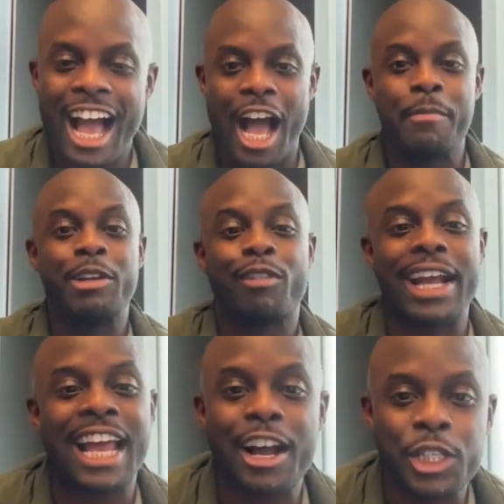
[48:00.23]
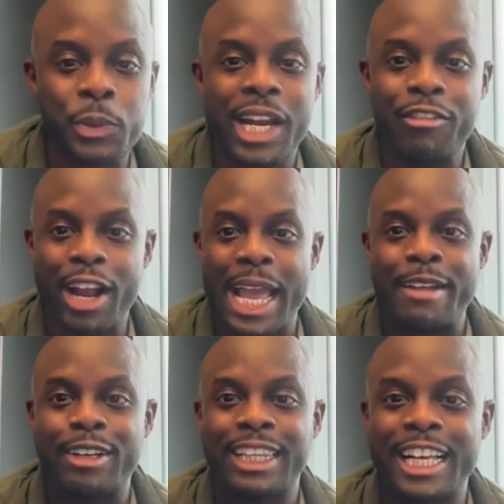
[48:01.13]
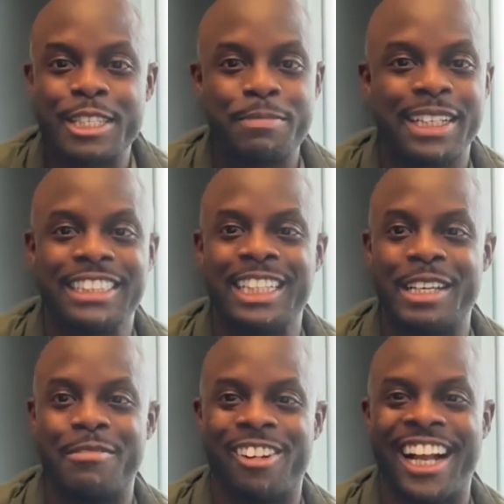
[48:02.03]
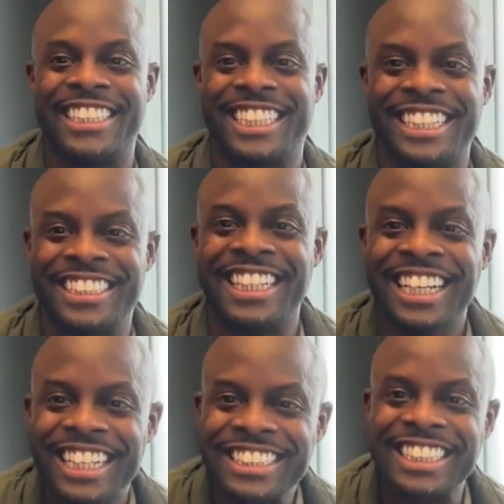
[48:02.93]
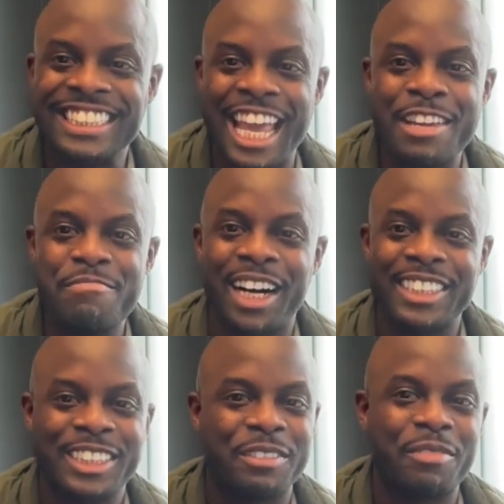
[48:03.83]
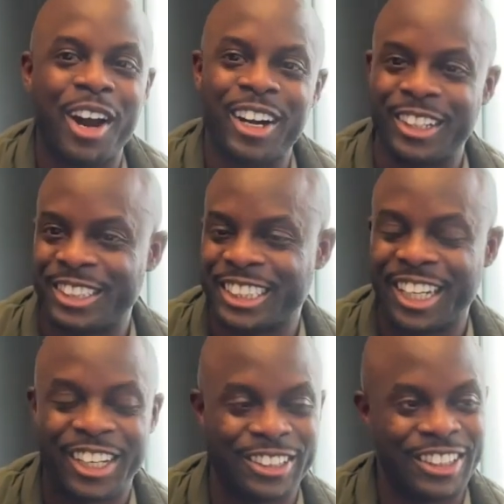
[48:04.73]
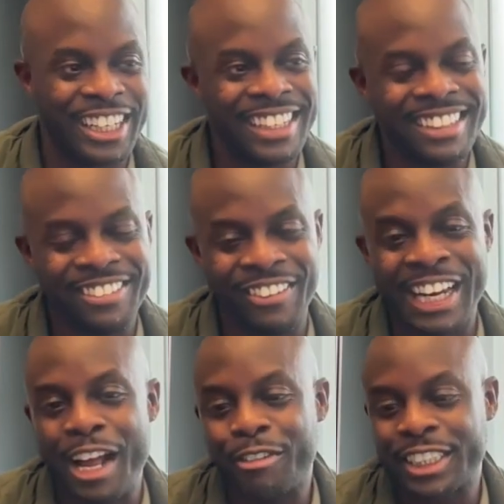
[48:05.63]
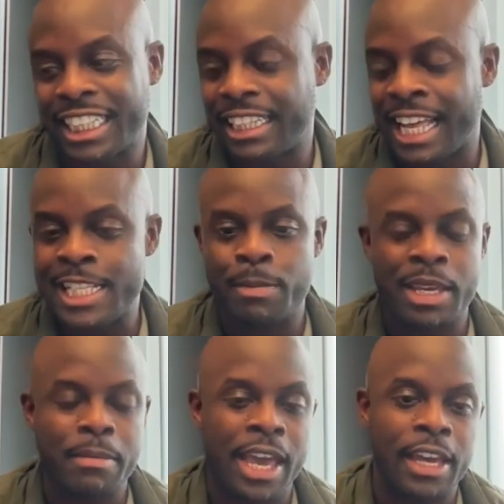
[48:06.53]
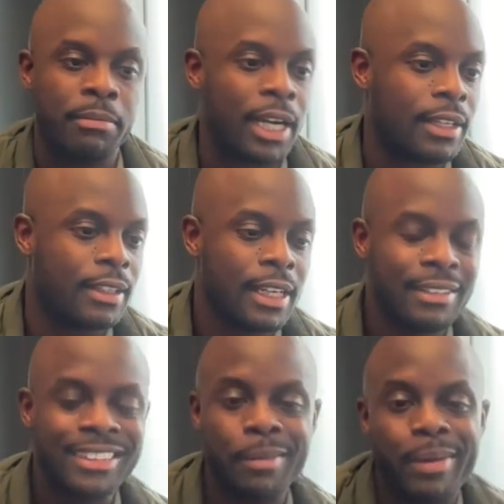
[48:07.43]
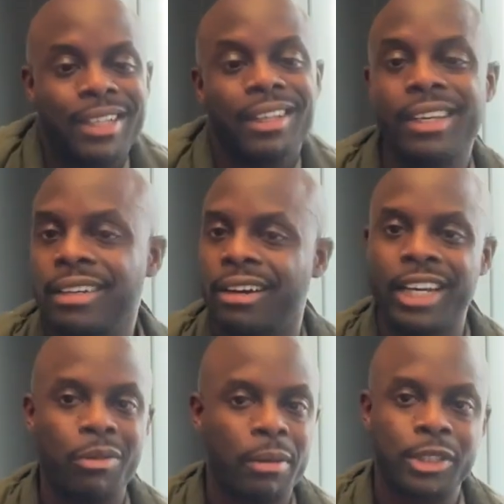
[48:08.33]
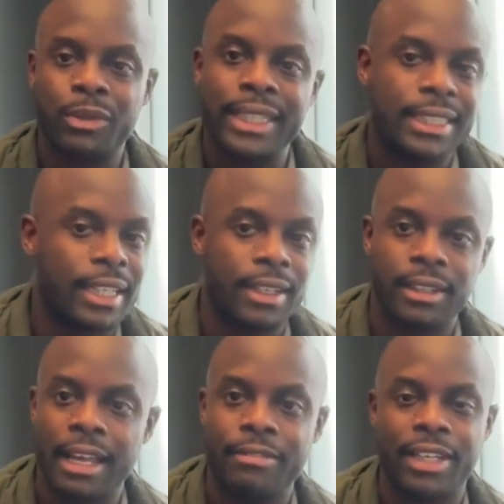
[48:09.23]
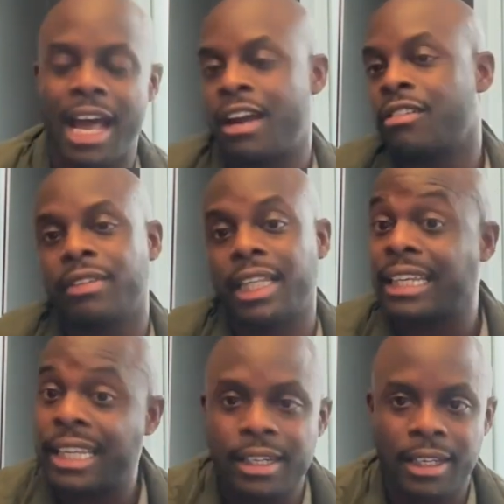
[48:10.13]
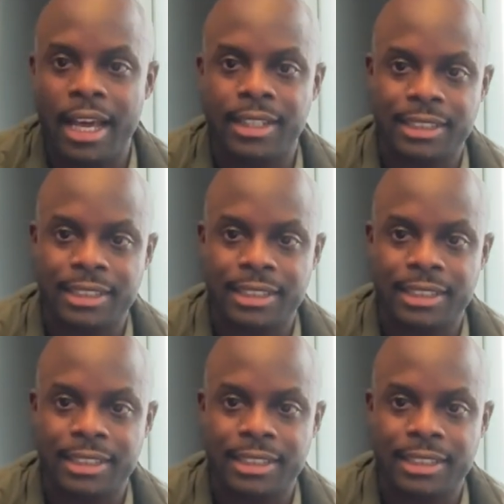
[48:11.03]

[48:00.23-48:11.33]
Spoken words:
I mean, right now it's whenever Avery lets me sleep, right? She's 8 months tomorrow. So whenever she lets me, man, but typically, anywhere between 10 and 11, I don't really need a lot of